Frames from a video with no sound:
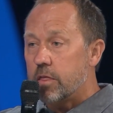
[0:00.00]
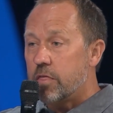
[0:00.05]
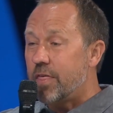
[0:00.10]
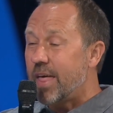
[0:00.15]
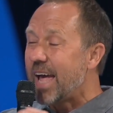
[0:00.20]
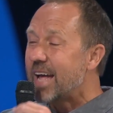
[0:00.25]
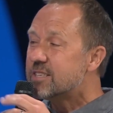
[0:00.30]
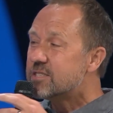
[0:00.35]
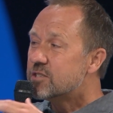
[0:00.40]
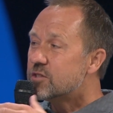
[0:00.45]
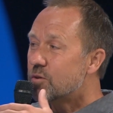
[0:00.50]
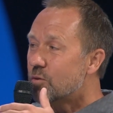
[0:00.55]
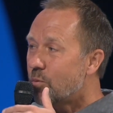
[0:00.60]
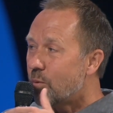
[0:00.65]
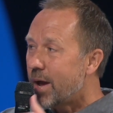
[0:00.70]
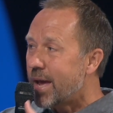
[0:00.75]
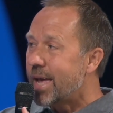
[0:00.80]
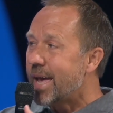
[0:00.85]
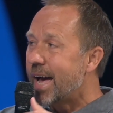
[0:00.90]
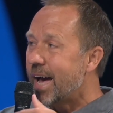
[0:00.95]
That's the
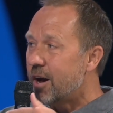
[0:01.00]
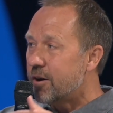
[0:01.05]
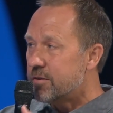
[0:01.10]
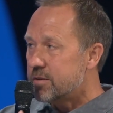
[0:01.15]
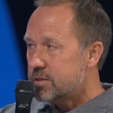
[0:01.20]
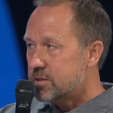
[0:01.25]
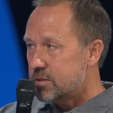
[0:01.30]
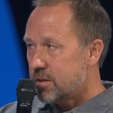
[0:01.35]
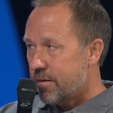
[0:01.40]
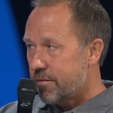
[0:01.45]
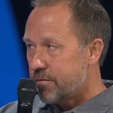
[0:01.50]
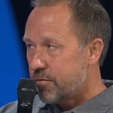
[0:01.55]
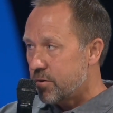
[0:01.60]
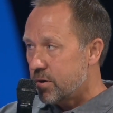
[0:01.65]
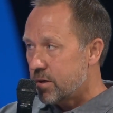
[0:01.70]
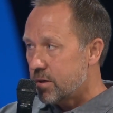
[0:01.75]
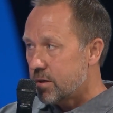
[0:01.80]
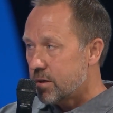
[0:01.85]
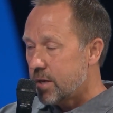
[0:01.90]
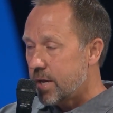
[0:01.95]
way out of
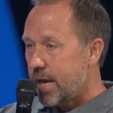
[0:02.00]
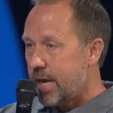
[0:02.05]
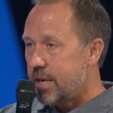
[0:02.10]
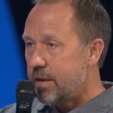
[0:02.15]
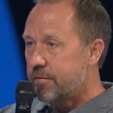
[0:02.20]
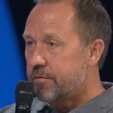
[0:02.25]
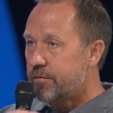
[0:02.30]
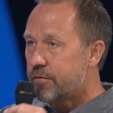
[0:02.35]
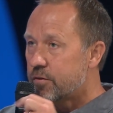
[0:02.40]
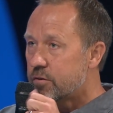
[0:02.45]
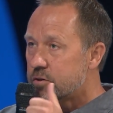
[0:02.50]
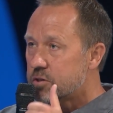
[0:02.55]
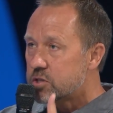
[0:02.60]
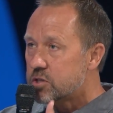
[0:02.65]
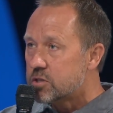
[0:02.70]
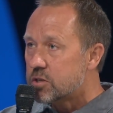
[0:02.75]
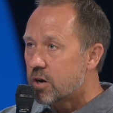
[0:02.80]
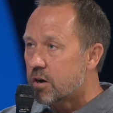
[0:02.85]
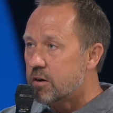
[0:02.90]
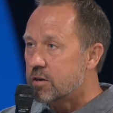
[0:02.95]
suffering. And it first
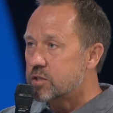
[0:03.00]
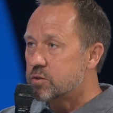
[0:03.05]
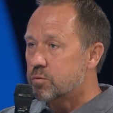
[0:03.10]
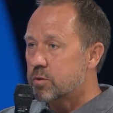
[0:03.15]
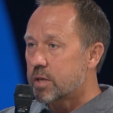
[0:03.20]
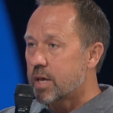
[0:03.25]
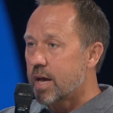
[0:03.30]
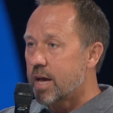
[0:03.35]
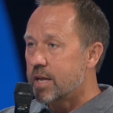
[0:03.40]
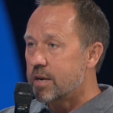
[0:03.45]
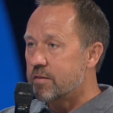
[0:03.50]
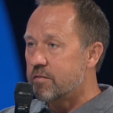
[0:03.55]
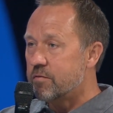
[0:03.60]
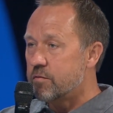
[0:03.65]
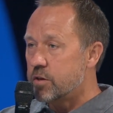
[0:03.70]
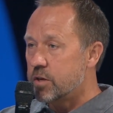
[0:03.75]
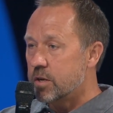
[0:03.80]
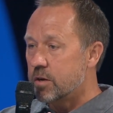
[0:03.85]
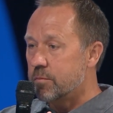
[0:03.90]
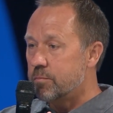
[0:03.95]
starts with kind of,
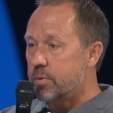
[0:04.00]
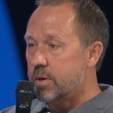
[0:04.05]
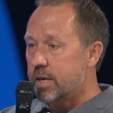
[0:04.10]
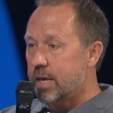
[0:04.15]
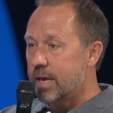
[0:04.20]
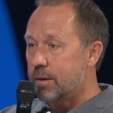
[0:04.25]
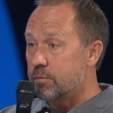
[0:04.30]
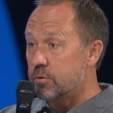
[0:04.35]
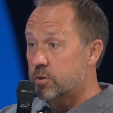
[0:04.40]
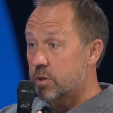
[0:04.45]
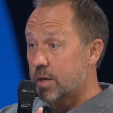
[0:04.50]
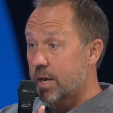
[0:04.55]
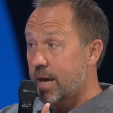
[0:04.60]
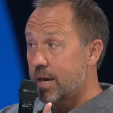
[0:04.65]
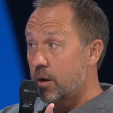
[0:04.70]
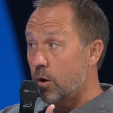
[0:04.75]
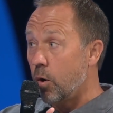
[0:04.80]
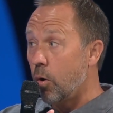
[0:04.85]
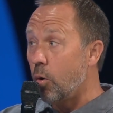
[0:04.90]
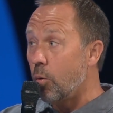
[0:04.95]
you know, being able to
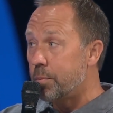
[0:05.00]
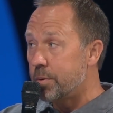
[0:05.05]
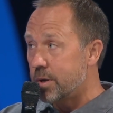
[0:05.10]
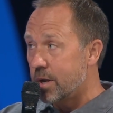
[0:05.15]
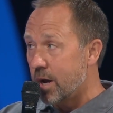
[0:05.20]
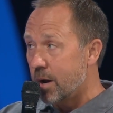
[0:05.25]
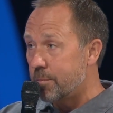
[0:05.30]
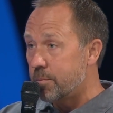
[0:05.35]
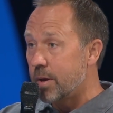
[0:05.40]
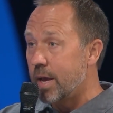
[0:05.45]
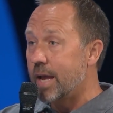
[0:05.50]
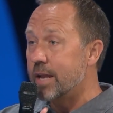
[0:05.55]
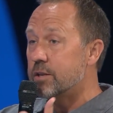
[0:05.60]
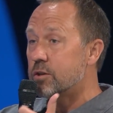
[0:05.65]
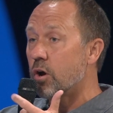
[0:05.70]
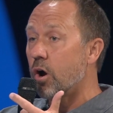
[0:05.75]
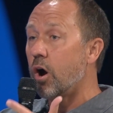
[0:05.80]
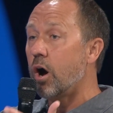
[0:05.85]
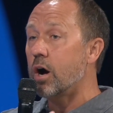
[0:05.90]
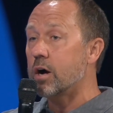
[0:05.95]
kind of open up and
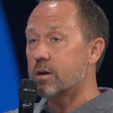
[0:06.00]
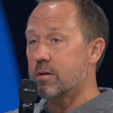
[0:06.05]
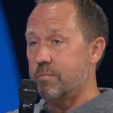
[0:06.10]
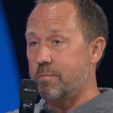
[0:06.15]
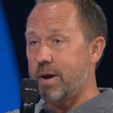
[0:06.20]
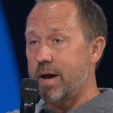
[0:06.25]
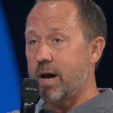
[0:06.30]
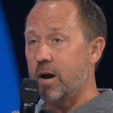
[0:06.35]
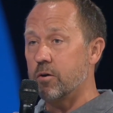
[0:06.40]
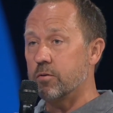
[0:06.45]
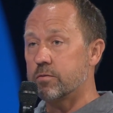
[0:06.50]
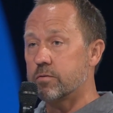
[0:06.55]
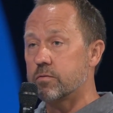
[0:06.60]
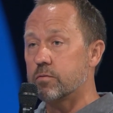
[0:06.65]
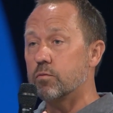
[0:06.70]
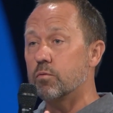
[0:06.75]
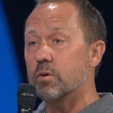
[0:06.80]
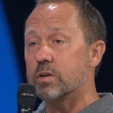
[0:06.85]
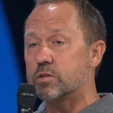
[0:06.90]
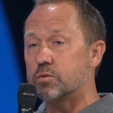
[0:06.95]
talk about
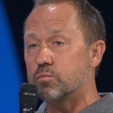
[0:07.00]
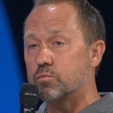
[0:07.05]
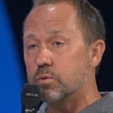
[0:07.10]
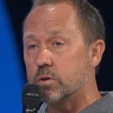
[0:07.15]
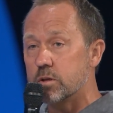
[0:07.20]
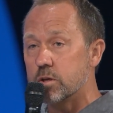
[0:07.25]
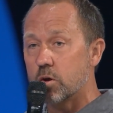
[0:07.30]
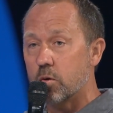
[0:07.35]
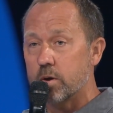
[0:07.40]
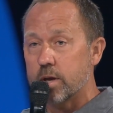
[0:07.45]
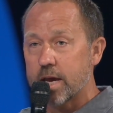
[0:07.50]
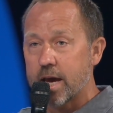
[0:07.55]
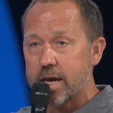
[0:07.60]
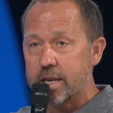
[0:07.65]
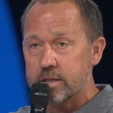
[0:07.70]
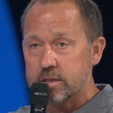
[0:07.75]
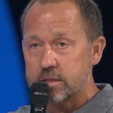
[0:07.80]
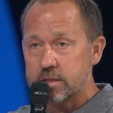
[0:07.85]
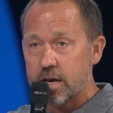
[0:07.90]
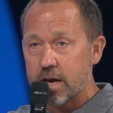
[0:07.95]
what's really going on
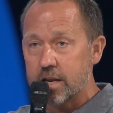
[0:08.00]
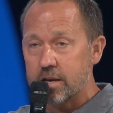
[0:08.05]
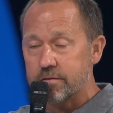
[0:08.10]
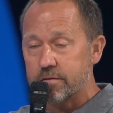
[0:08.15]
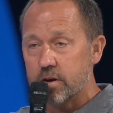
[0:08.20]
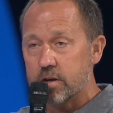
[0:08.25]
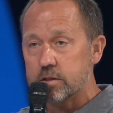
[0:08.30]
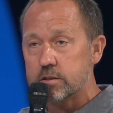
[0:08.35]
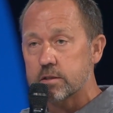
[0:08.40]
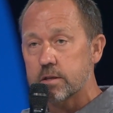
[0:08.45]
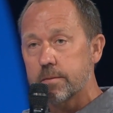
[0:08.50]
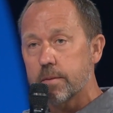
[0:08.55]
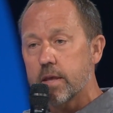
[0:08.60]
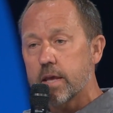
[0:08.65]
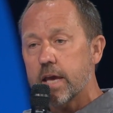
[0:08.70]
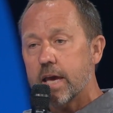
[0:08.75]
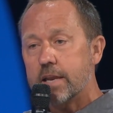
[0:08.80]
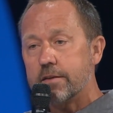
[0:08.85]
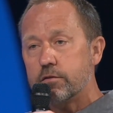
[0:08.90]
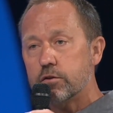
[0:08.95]
inside of us.
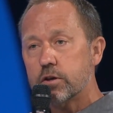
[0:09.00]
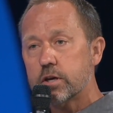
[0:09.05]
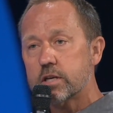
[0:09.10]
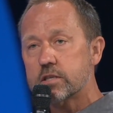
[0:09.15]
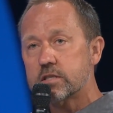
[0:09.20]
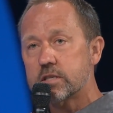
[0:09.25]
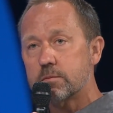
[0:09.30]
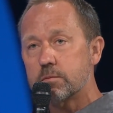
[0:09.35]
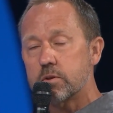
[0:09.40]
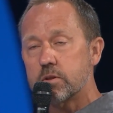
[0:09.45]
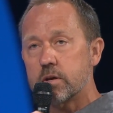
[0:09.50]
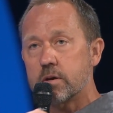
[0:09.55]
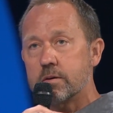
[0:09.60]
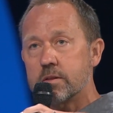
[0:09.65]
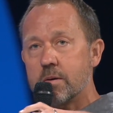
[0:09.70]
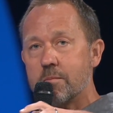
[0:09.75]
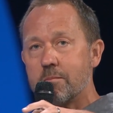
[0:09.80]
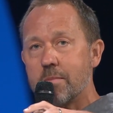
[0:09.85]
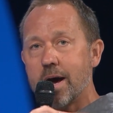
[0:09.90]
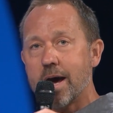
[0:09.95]
And if you look at some of
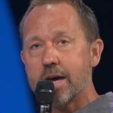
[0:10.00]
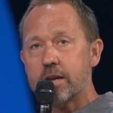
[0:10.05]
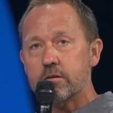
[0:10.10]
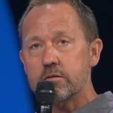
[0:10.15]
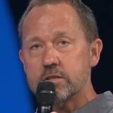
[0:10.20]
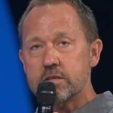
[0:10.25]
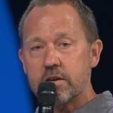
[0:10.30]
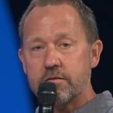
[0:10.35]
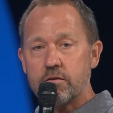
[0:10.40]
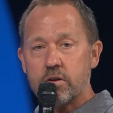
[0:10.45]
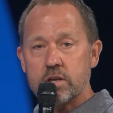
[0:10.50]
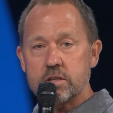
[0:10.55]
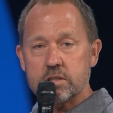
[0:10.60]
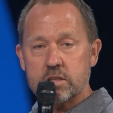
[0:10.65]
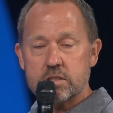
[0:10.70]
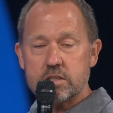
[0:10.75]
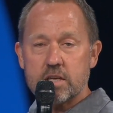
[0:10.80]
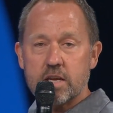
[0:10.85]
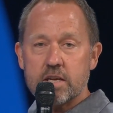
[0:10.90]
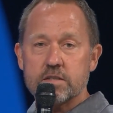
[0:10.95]
the models that are very
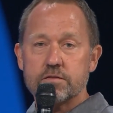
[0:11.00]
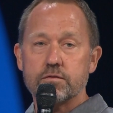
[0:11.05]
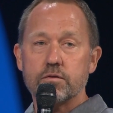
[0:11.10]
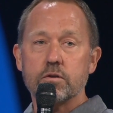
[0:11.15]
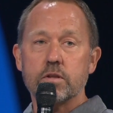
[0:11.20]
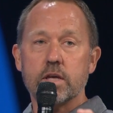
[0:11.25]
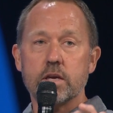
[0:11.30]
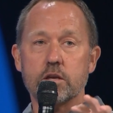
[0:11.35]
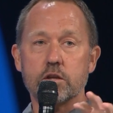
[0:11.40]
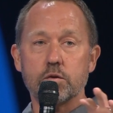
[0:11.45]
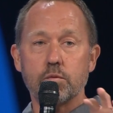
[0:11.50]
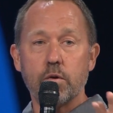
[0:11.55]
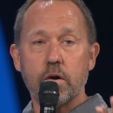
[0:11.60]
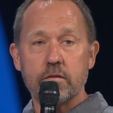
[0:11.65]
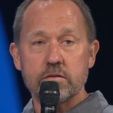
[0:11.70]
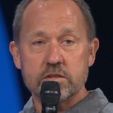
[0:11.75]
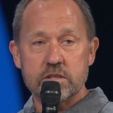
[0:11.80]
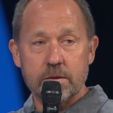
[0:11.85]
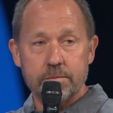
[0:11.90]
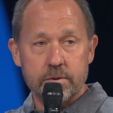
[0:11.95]
successful, like
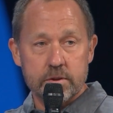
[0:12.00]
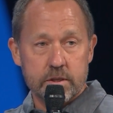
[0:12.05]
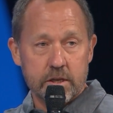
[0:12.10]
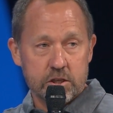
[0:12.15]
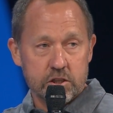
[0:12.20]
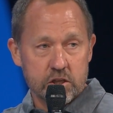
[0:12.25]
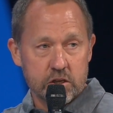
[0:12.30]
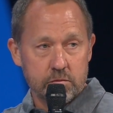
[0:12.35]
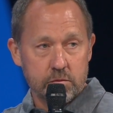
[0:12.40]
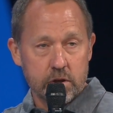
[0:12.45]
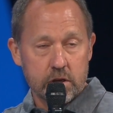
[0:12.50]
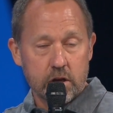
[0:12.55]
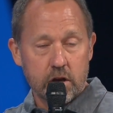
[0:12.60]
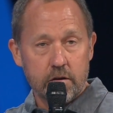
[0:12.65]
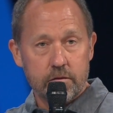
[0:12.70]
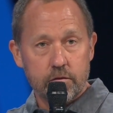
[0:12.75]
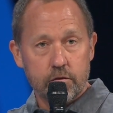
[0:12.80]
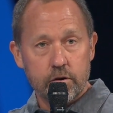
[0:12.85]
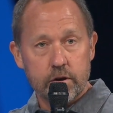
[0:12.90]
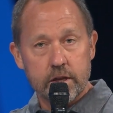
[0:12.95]
12-step addiction
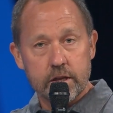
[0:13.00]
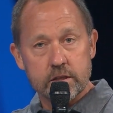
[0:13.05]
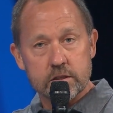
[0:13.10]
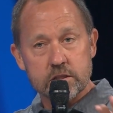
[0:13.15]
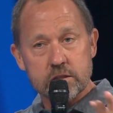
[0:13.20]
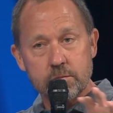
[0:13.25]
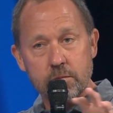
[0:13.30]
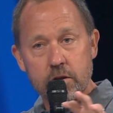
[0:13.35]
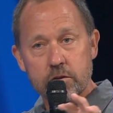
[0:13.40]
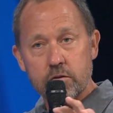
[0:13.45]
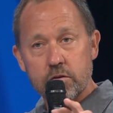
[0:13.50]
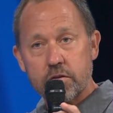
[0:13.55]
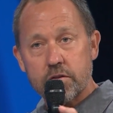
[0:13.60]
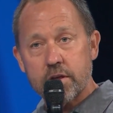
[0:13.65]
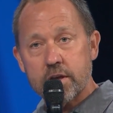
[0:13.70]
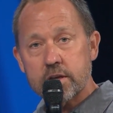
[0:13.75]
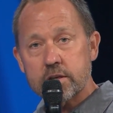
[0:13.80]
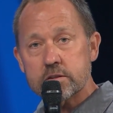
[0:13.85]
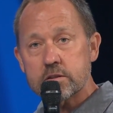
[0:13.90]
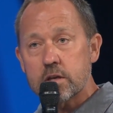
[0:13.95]
recovery and some other
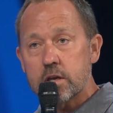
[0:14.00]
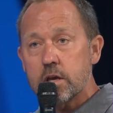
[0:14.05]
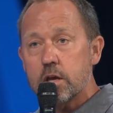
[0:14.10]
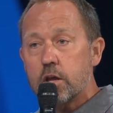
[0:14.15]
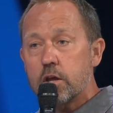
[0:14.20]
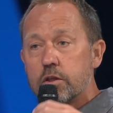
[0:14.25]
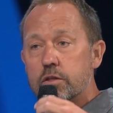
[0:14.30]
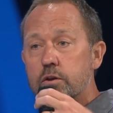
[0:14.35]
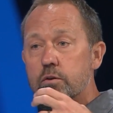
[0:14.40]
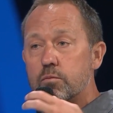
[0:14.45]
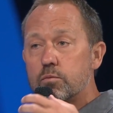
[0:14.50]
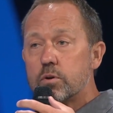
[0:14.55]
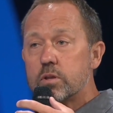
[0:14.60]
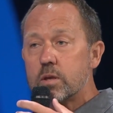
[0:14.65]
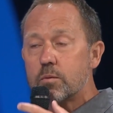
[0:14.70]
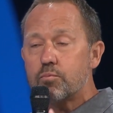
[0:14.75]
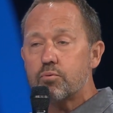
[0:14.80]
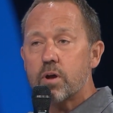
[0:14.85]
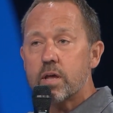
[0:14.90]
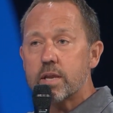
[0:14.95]
things, they're
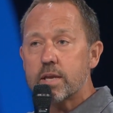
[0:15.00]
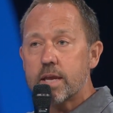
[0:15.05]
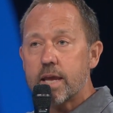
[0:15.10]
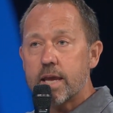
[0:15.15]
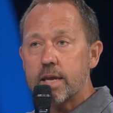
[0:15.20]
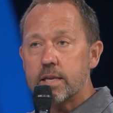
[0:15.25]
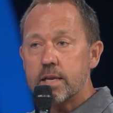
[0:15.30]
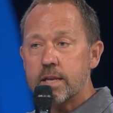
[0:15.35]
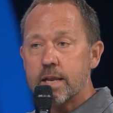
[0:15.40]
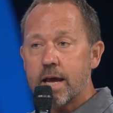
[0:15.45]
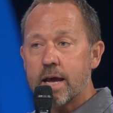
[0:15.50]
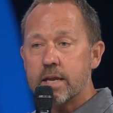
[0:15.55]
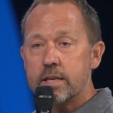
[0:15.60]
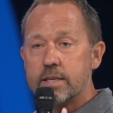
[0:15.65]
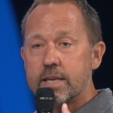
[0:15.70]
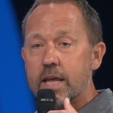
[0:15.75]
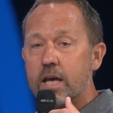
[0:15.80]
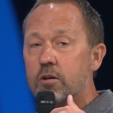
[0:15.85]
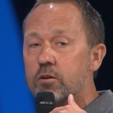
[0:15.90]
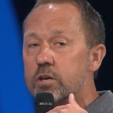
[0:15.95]
really predicated on
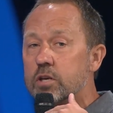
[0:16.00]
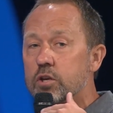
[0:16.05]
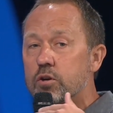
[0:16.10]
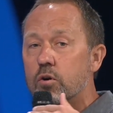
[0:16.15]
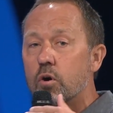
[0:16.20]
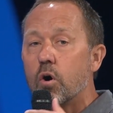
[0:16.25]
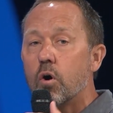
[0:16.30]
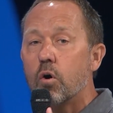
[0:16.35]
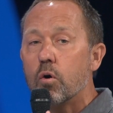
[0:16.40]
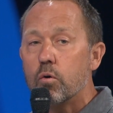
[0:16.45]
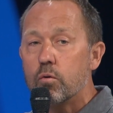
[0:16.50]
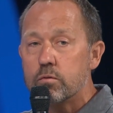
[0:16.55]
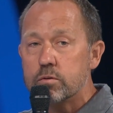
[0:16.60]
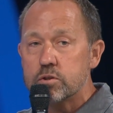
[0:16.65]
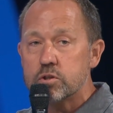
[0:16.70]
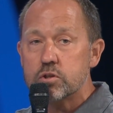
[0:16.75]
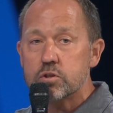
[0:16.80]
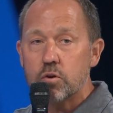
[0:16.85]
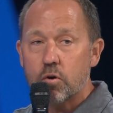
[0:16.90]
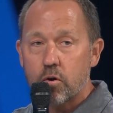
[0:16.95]
telling your whole
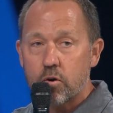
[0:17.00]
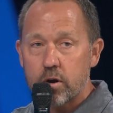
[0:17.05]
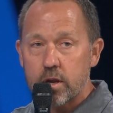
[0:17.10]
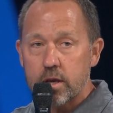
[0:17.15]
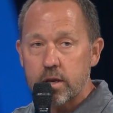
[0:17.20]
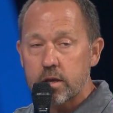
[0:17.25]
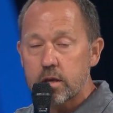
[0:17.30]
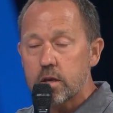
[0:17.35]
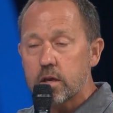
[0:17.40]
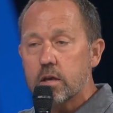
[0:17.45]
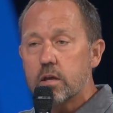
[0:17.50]
story.